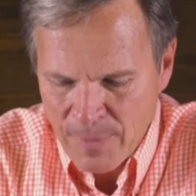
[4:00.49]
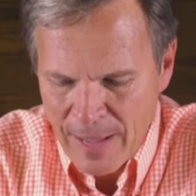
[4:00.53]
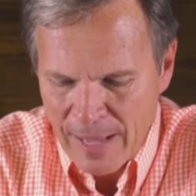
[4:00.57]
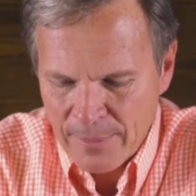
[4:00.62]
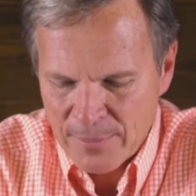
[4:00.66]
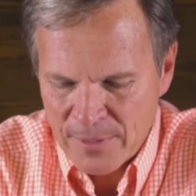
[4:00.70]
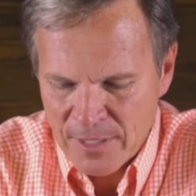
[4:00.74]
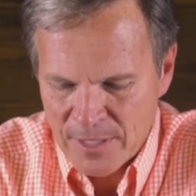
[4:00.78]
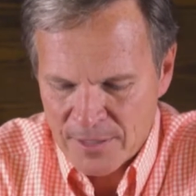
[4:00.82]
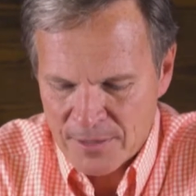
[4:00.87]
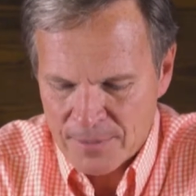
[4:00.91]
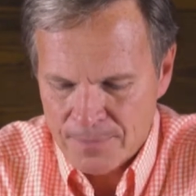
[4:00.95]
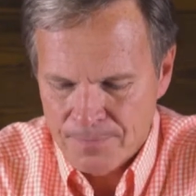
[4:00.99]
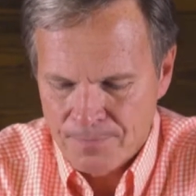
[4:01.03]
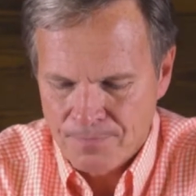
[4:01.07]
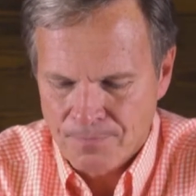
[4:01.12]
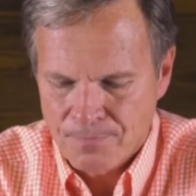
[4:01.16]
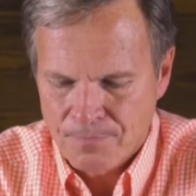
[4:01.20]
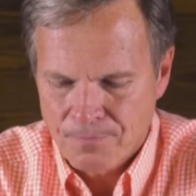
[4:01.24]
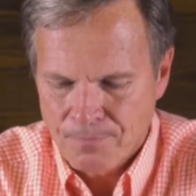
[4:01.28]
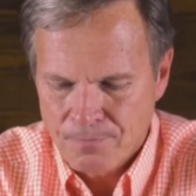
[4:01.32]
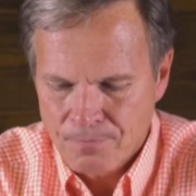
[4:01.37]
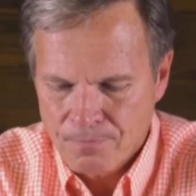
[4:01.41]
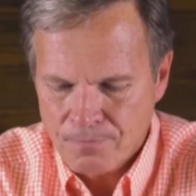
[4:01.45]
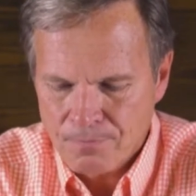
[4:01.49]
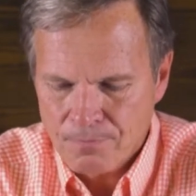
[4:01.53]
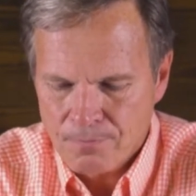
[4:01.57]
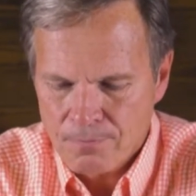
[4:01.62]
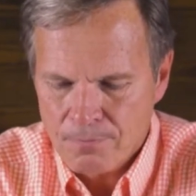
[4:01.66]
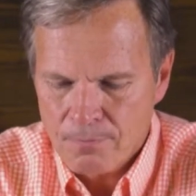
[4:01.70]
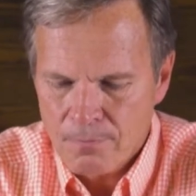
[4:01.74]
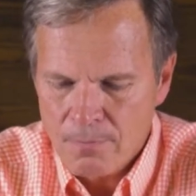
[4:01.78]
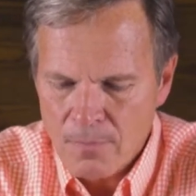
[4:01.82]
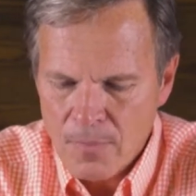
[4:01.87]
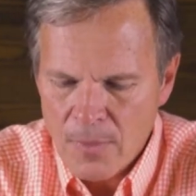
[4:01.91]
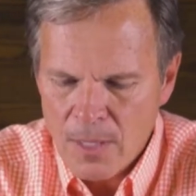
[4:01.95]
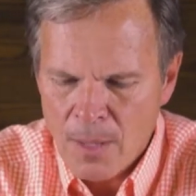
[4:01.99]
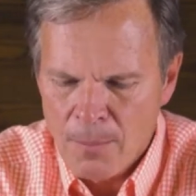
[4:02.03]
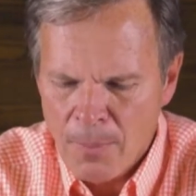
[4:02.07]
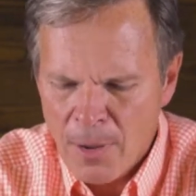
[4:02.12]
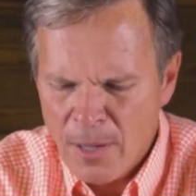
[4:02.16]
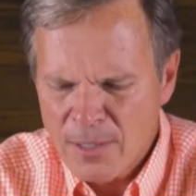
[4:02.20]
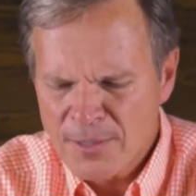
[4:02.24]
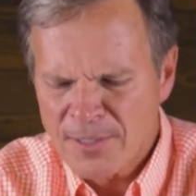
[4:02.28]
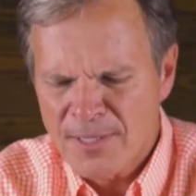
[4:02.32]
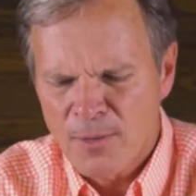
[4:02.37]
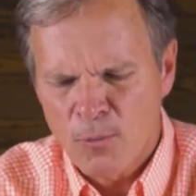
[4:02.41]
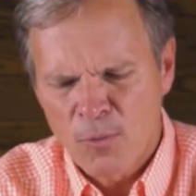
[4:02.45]
baptism.
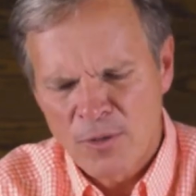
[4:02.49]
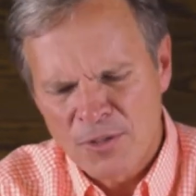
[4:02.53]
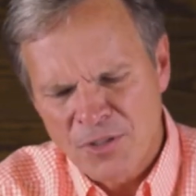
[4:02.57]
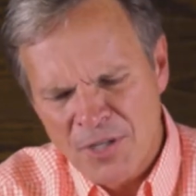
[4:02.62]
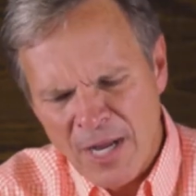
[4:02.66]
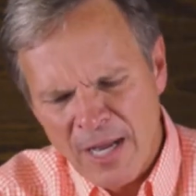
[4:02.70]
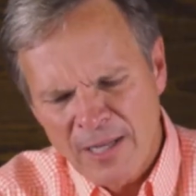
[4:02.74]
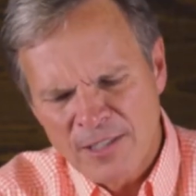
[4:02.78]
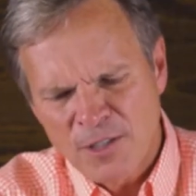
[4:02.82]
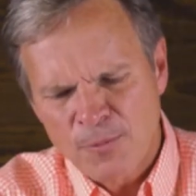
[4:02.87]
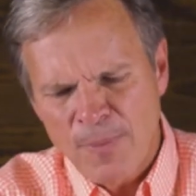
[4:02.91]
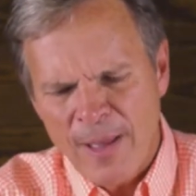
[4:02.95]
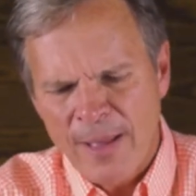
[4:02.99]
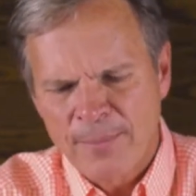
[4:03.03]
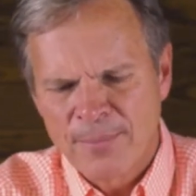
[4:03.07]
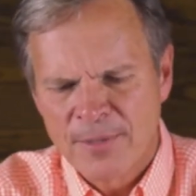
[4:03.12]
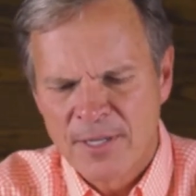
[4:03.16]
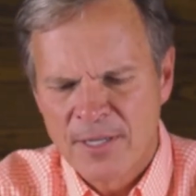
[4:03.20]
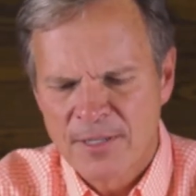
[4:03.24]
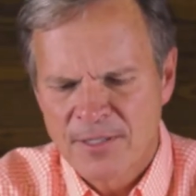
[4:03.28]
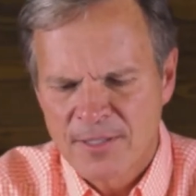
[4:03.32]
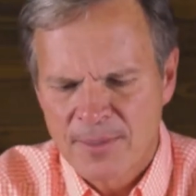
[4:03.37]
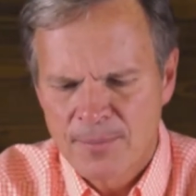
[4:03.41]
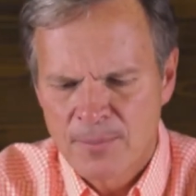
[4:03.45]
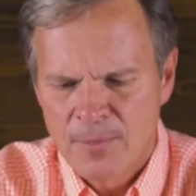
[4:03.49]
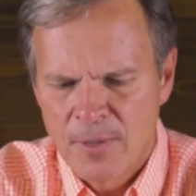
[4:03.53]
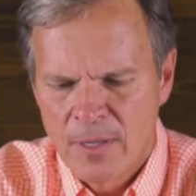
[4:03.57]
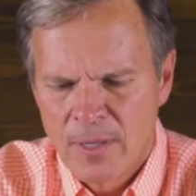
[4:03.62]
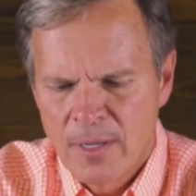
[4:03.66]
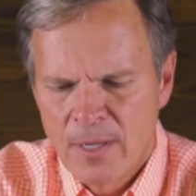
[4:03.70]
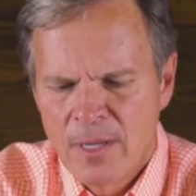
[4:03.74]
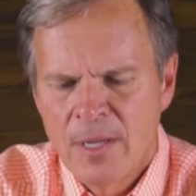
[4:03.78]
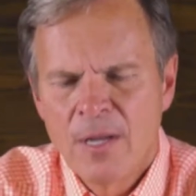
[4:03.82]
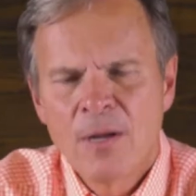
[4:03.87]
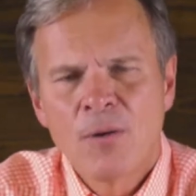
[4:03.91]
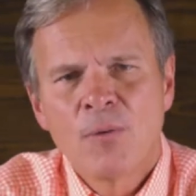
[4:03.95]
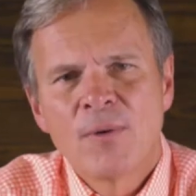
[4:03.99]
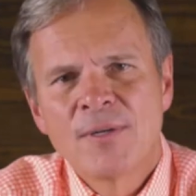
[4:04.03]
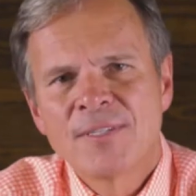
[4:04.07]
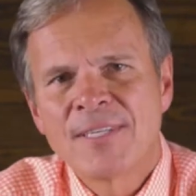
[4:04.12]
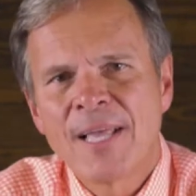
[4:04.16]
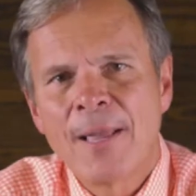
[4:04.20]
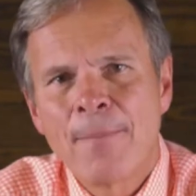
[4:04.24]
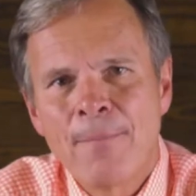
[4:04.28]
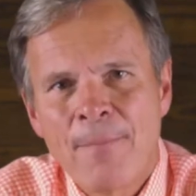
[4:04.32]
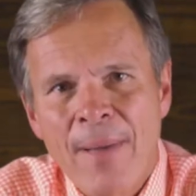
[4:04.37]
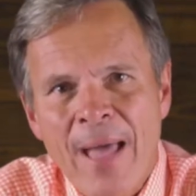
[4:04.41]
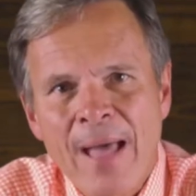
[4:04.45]
Paul said, Well, John's baptism was
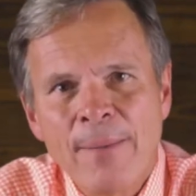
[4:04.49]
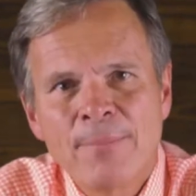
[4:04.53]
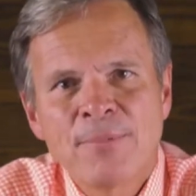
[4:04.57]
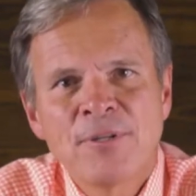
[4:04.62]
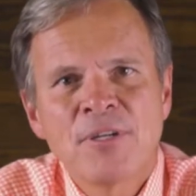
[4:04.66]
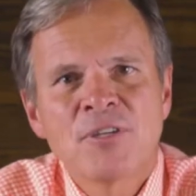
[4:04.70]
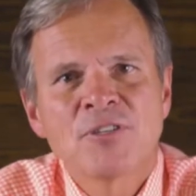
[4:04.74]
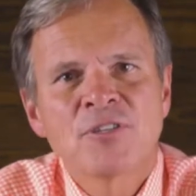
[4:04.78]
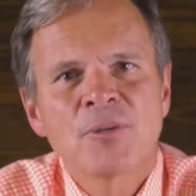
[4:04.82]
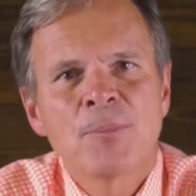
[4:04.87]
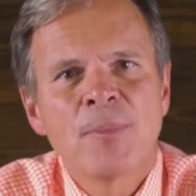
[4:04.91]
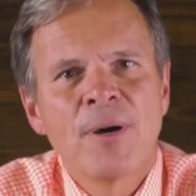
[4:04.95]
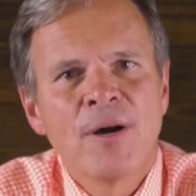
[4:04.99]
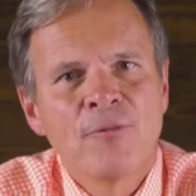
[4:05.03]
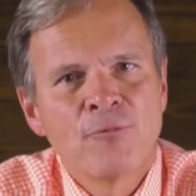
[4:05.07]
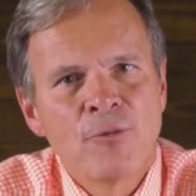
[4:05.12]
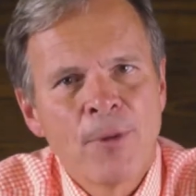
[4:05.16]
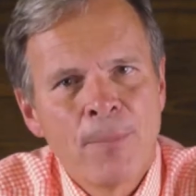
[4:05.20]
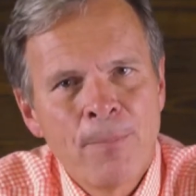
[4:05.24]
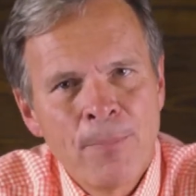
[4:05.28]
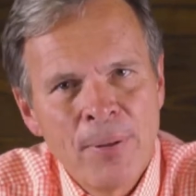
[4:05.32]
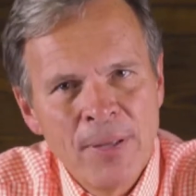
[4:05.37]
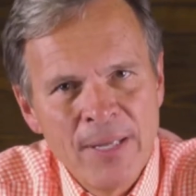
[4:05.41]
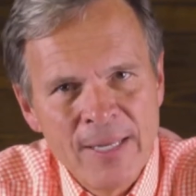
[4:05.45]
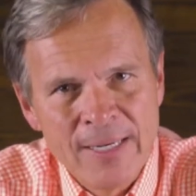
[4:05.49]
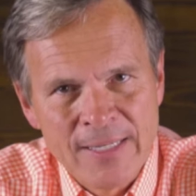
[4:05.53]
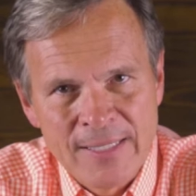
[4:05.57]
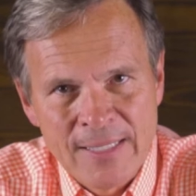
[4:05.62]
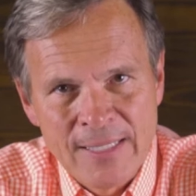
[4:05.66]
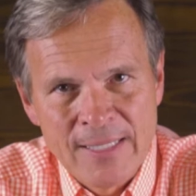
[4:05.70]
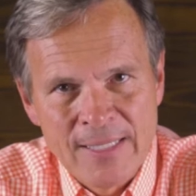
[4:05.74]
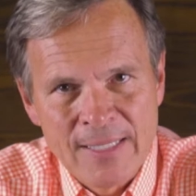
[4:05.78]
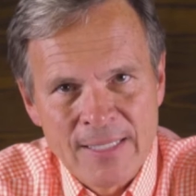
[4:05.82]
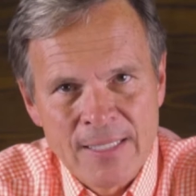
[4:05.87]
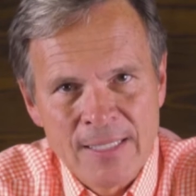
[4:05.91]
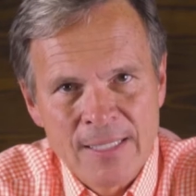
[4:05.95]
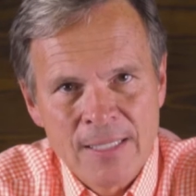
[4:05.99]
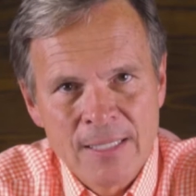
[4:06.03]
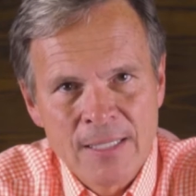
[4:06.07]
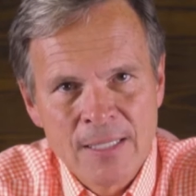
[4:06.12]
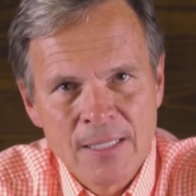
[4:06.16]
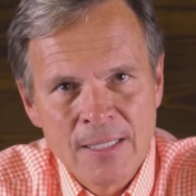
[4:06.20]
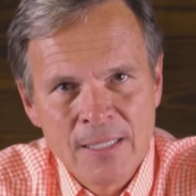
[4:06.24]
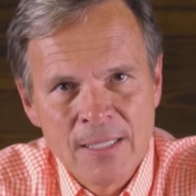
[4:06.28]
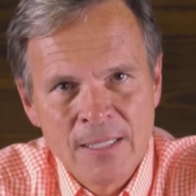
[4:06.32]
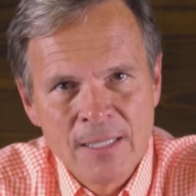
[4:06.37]
a baptism of repentance.